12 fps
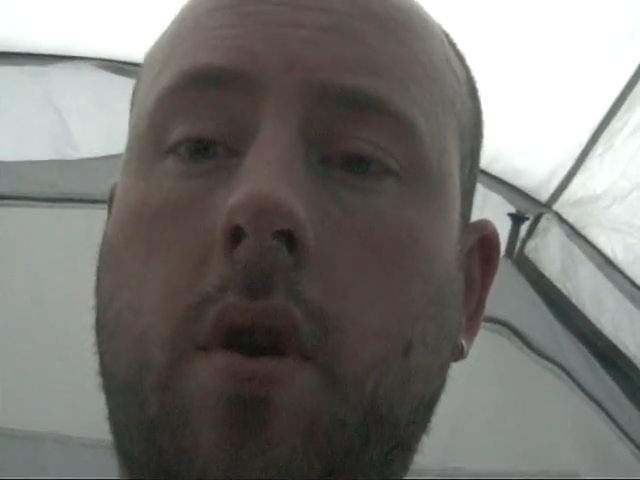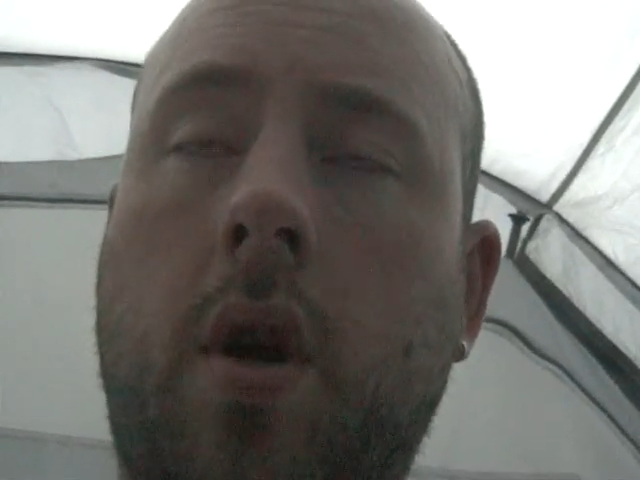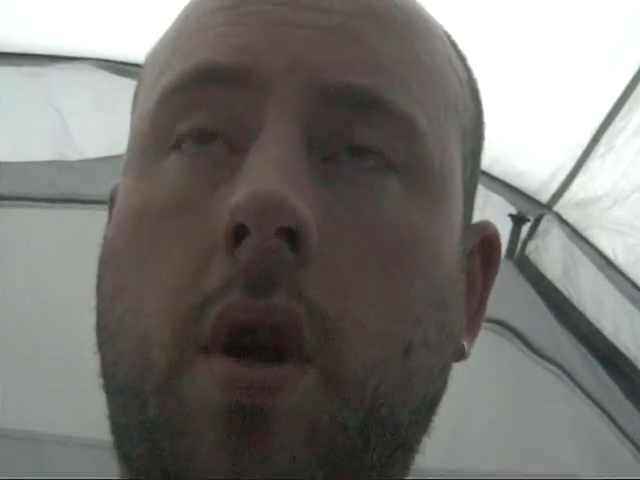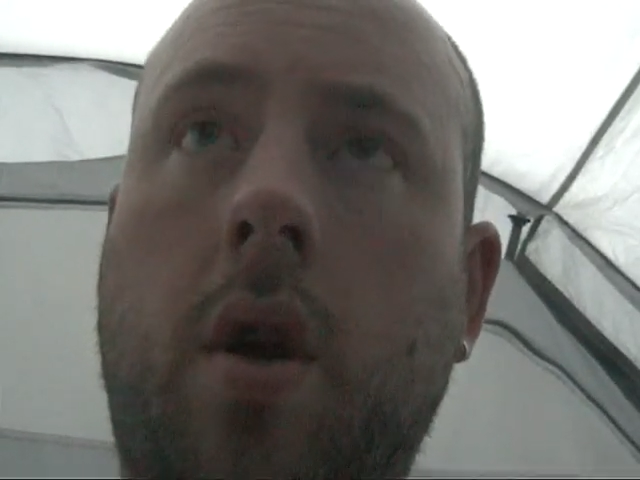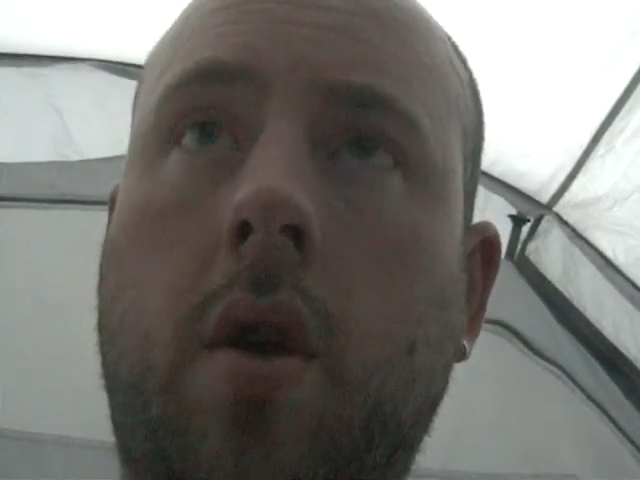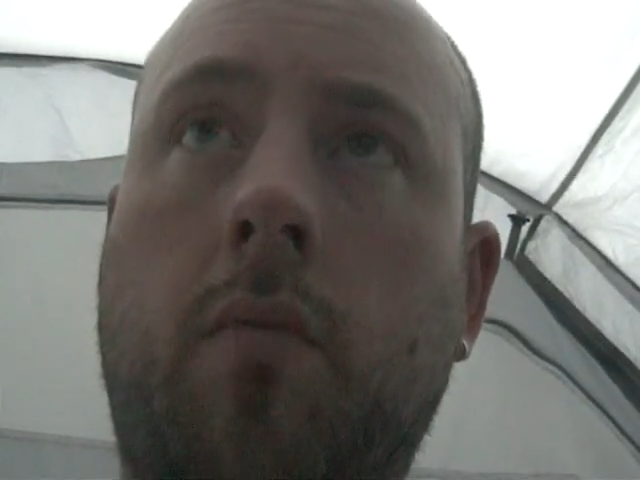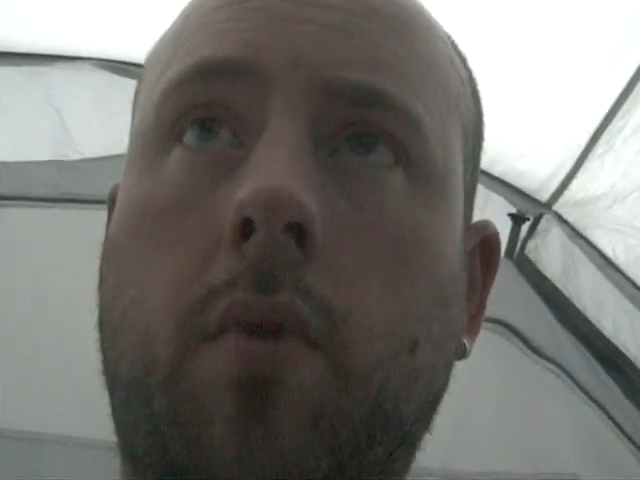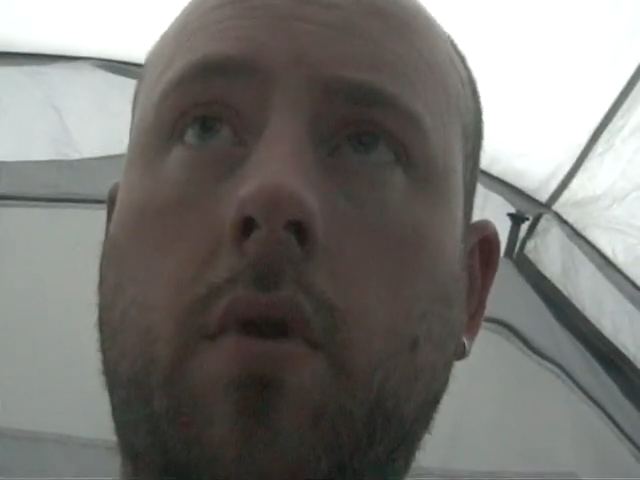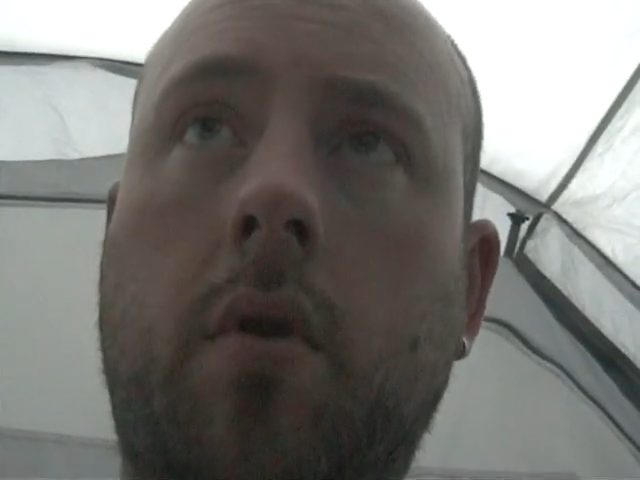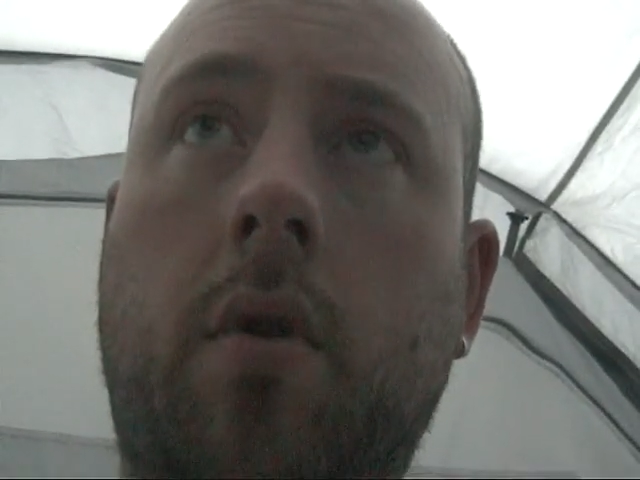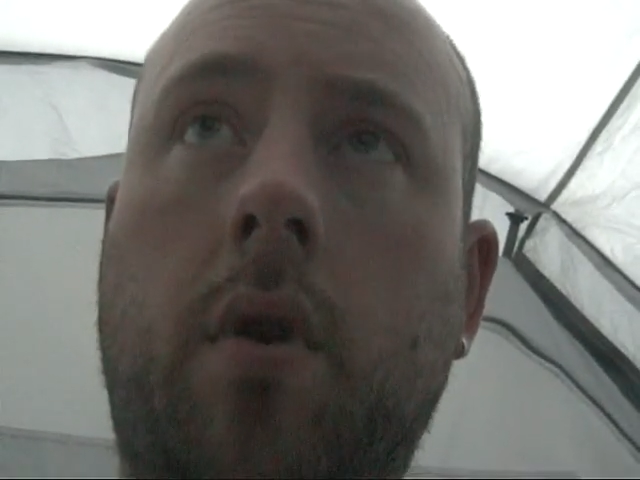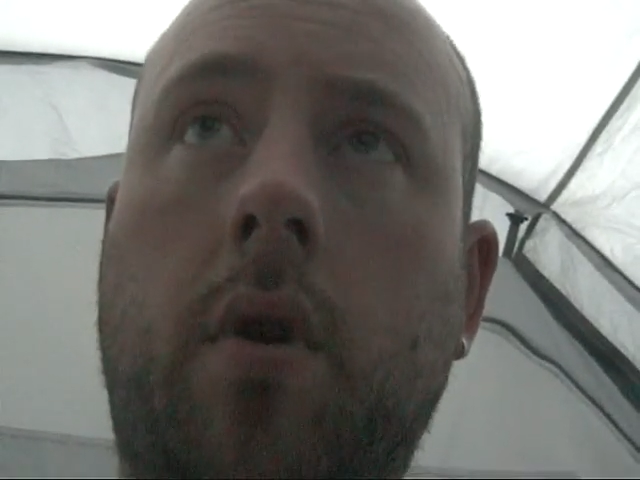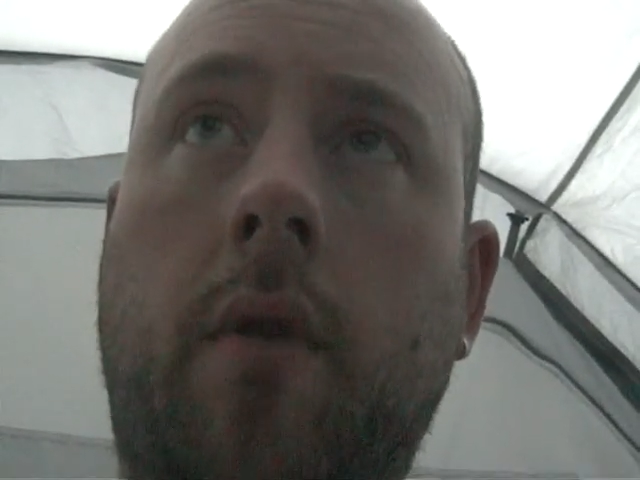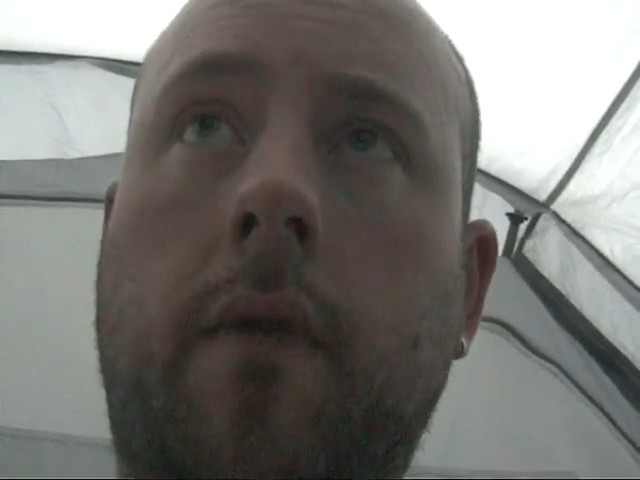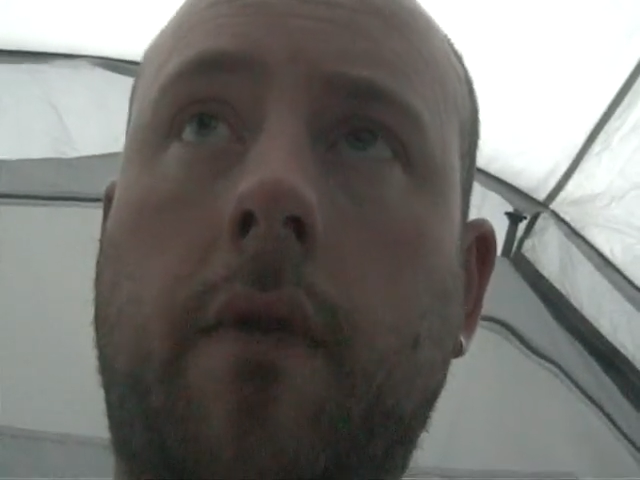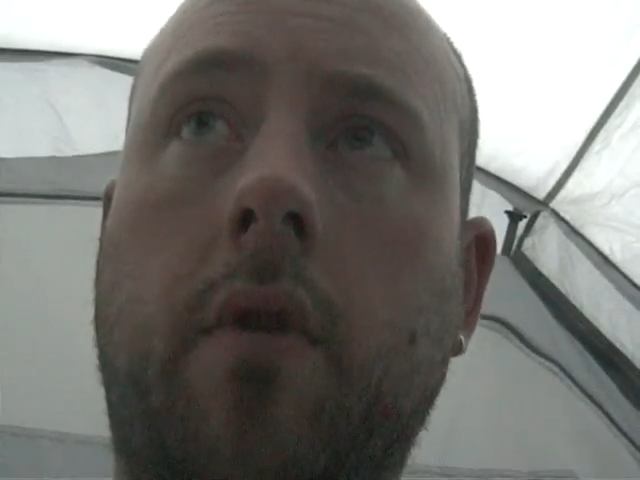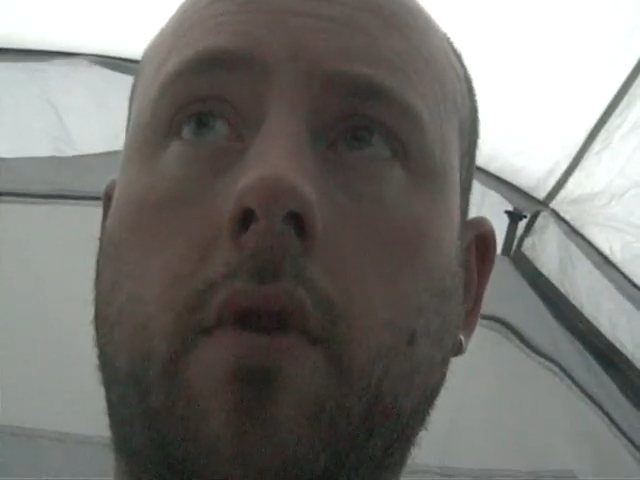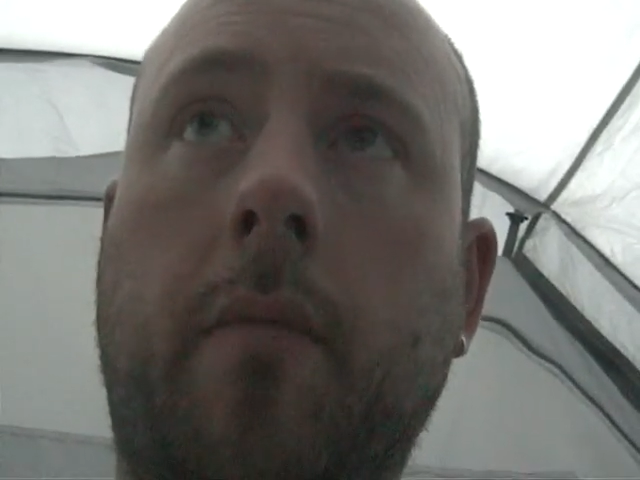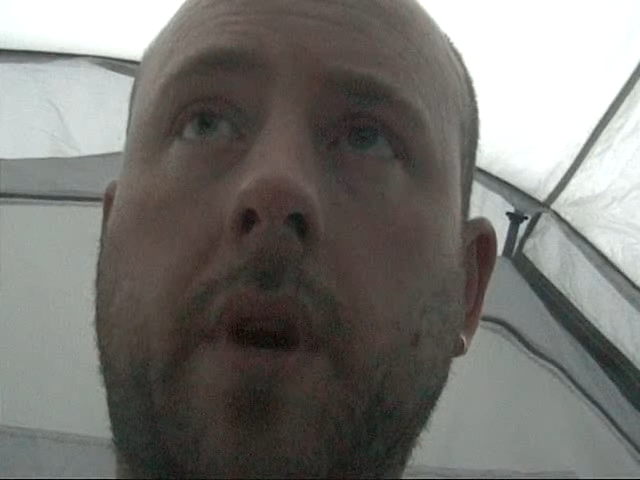Um, even if they're not